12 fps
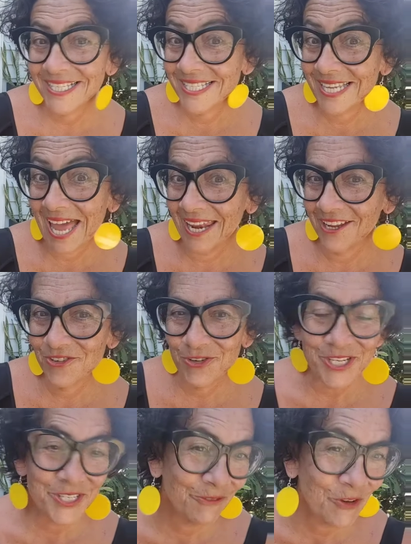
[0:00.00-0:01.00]
Scarlett
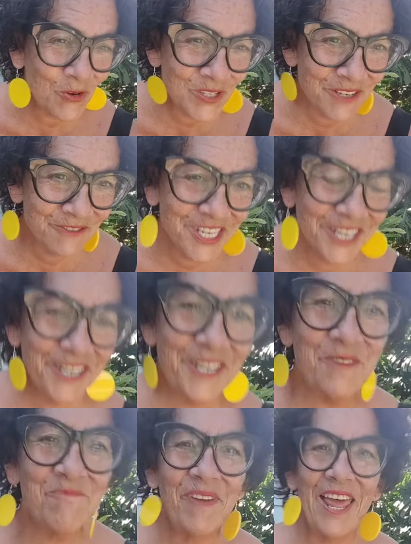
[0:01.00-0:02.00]
dress. Of course I've done it
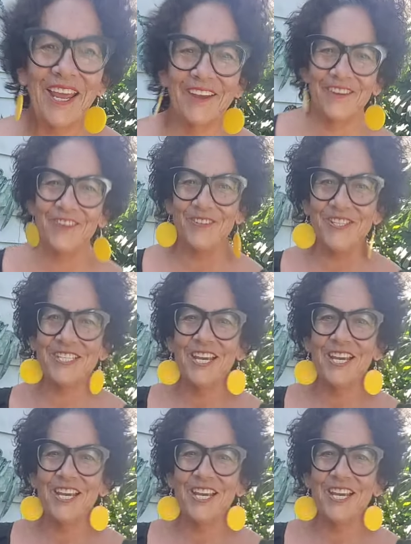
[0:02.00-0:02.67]
in black girls.